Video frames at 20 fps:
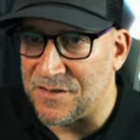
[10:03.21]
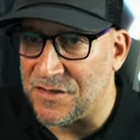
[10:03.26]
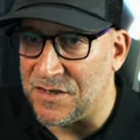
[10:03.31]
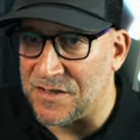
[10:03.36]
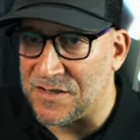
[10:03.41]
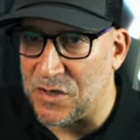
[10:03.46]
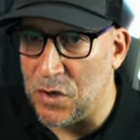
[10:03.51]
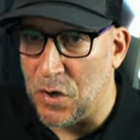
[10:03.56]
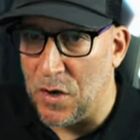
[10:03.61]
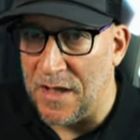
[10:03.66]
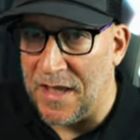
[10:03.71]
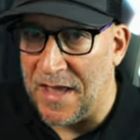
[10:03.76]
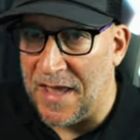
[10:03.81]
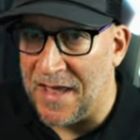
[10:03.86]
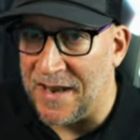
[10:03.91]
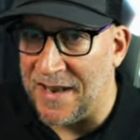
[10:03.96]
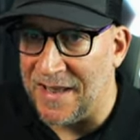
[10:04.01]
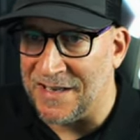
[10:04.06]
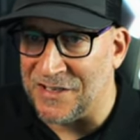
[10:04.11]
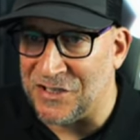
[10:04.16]
just go
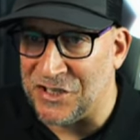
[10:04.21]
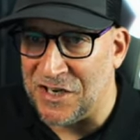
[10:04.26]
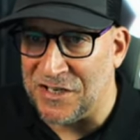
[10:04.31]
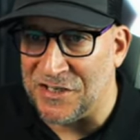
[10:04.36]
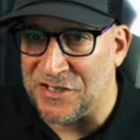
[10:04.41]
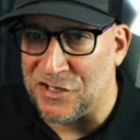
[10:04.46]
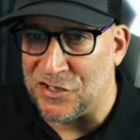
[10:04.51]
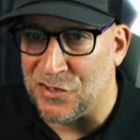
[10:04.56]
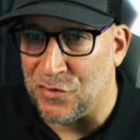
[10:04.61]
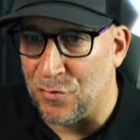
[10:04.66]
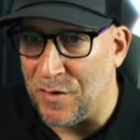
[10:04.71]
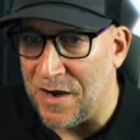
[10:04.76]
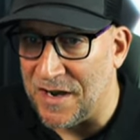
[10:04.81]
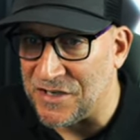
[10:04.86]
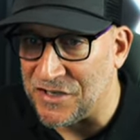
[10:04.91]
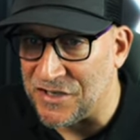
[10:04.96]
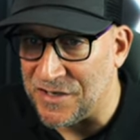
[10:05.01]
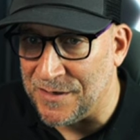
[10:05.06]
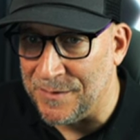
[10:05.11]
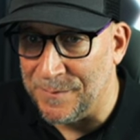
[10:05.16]
ahead and change the
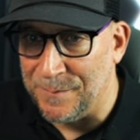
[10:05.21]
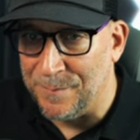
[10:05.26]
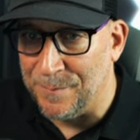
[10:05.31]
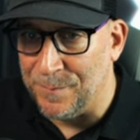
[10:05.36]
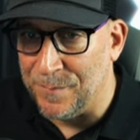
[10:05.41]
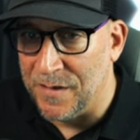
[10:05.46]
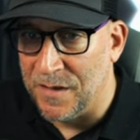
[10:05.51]
direction.